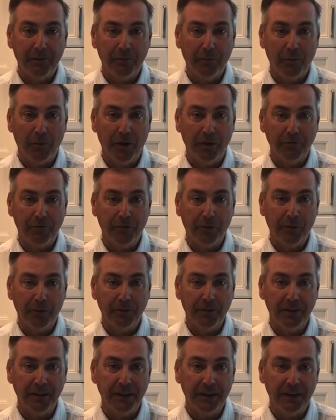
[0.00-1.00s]
one for
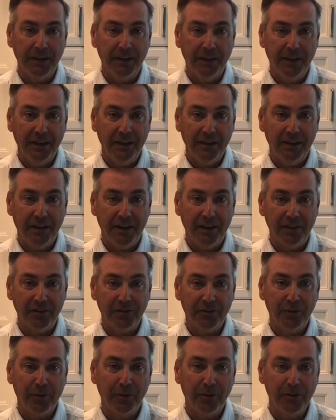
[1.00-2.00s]
the
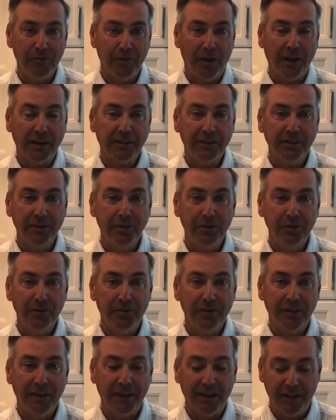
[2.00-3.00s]
Stoli vodka
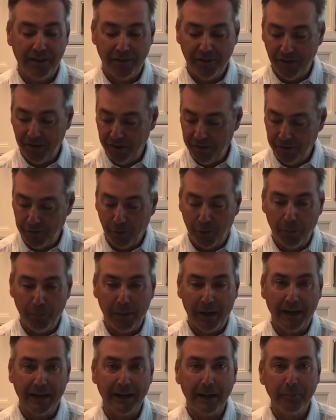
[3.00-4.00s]
used, and then the Dole
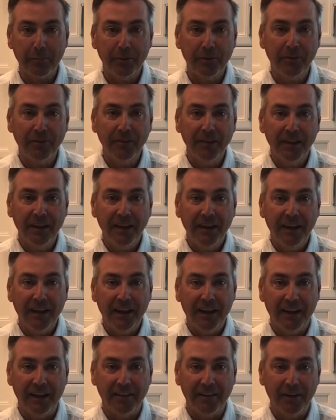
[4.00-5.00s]
Pineapple,
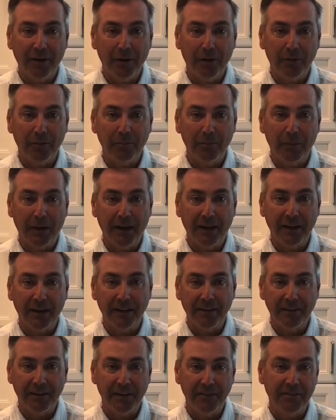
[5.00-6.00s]
and
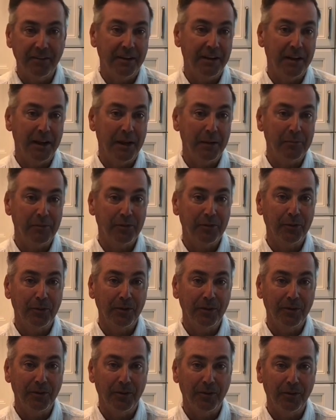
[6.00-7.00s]
thereby given the name
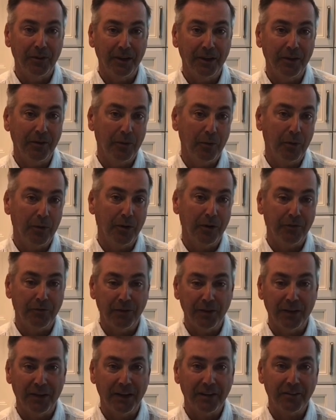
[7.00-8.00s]
Stoli Doli. Or if
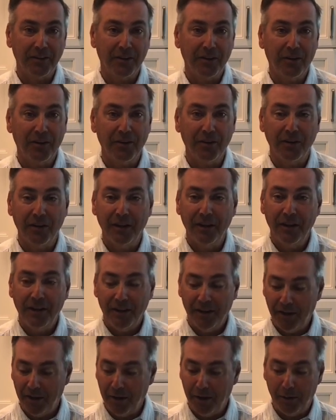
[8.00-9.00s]
you like to call
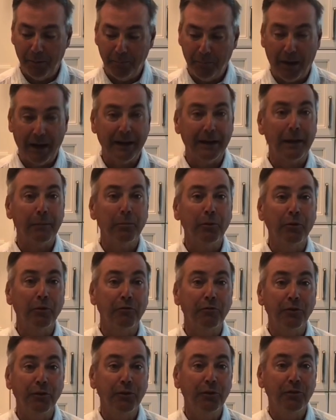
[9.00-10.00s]
it pineapple
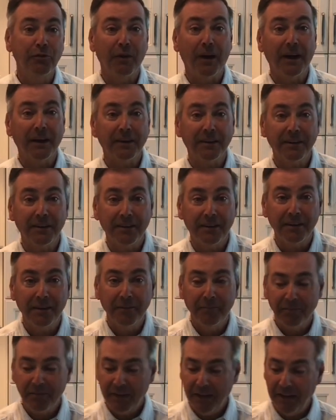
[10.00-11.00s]
infused vodka,
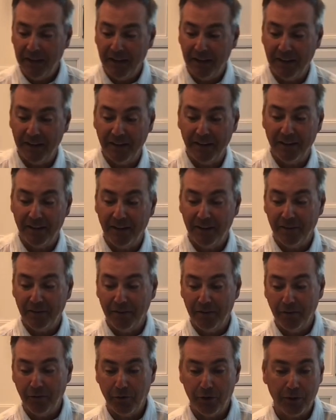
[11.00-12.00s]
and
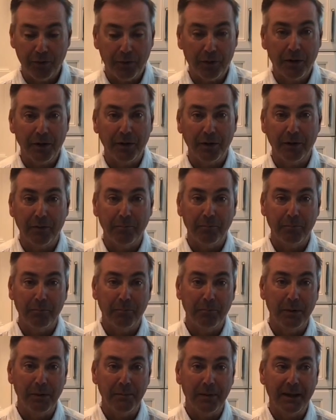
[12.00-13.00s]
the drink we're going to
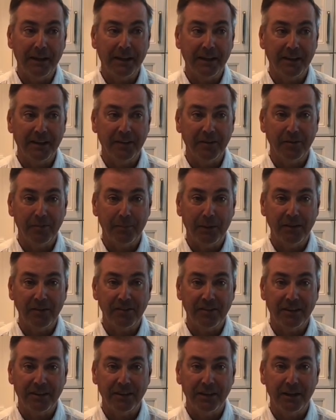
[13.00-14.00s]
be making is
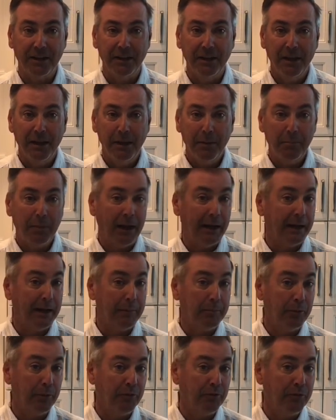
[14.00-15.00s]
basically
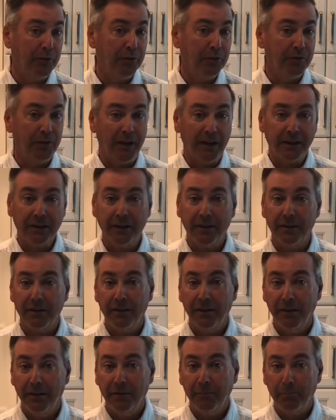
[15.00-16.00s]
pineapple infused vodka
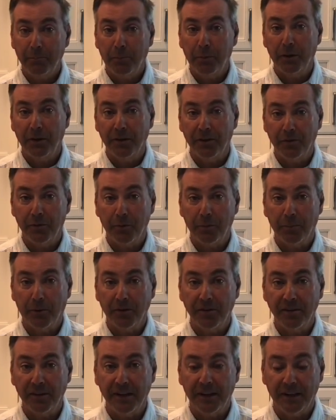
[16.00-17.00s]
put into a
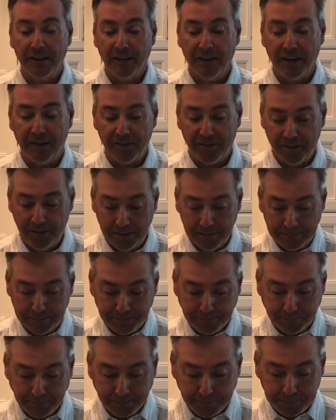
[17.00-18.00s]
martini glass.
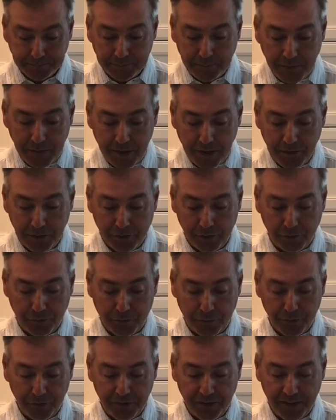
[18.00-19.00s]
So
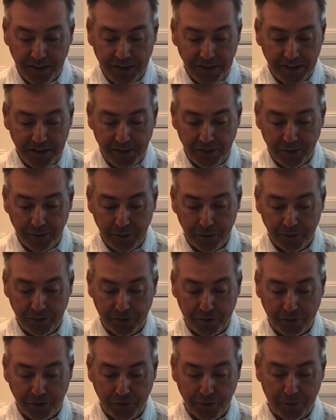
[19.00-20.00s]
first thing you need to do is
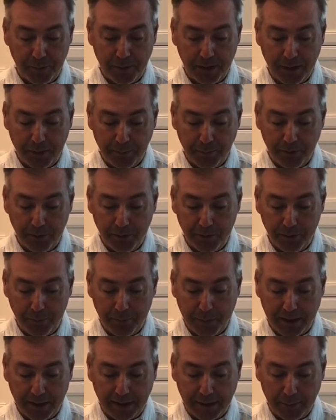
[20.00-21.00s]
start trimming up your
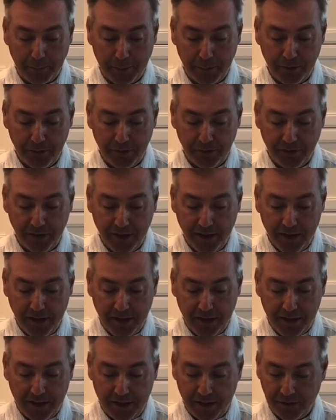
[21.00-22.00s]
pineapples.
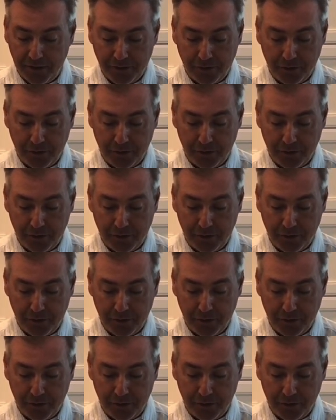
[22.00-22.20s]
I